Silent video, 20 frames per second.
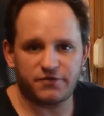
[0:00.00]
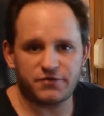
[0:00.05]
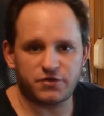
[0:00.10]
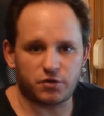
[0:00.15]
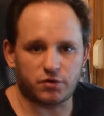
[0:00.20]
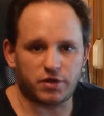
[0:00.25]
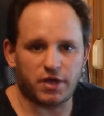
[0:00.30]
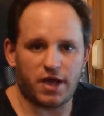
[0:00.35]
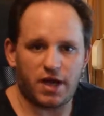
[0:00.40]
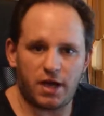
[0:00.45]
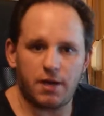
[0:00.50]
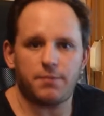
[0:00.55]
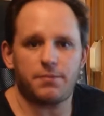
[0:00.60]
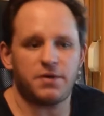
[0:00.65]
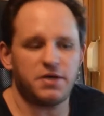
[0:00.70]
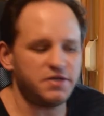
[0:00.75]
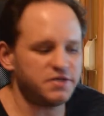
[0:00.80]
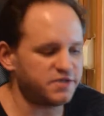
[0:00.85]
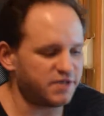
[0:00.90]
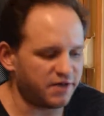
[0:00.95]
so the hub
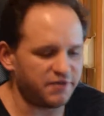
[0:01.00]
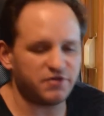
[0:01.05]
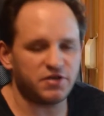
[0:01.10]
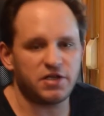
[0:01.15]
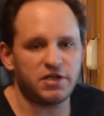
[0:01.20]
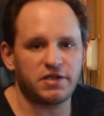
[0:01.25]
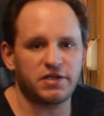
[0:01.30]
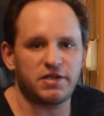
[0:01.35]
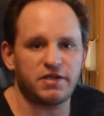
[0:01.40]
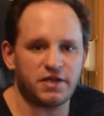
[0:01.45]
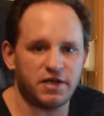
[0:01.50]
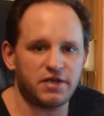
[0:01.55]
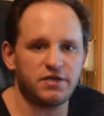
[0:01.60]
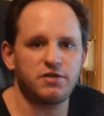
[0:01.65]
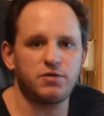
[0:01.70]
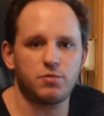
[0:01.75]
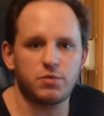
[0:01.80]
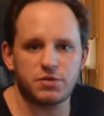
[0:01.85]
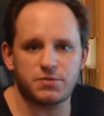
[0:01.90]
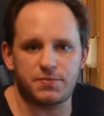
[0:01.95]
is definitely a
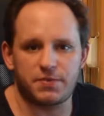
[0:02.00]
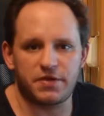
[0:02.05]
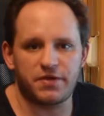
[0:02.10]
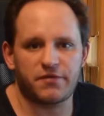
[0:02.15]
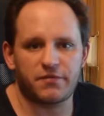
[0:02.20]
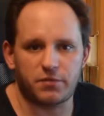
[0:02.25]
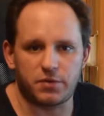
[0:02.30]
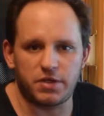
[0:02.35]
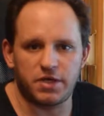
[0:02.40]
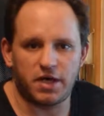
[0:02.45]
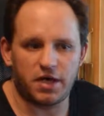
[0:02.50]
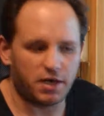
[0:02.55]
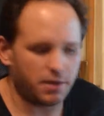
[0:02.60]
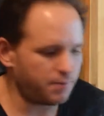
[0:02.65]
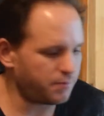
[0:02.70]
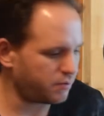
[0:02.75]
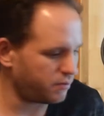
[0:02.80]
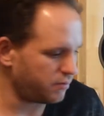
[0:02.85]
USB 3 hub,